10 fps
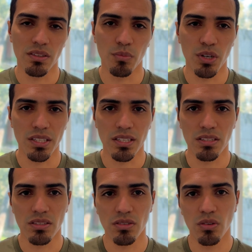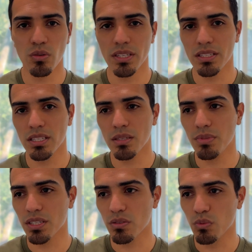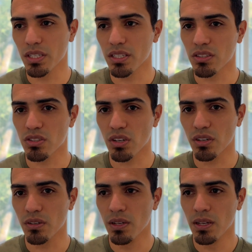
of the process so easy because we can start